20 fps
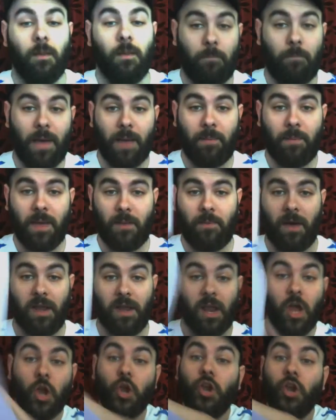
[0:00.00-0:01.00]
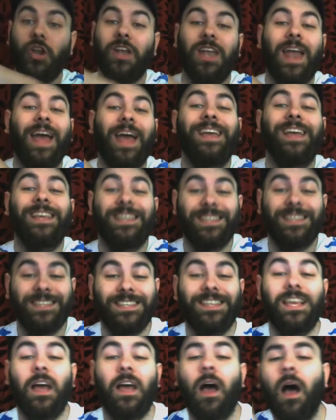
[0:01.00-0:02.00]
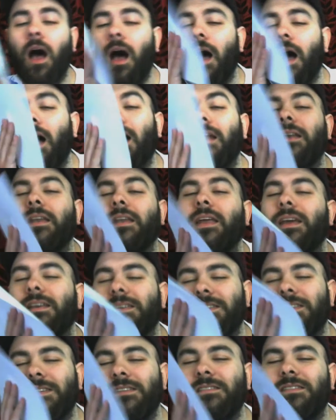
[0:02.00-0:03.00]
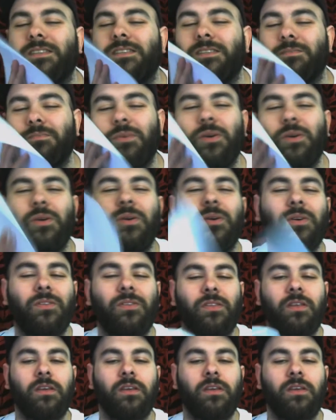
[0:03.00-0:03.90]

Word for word: Bit of paper. Nice. Ah, oh, nice and smooth.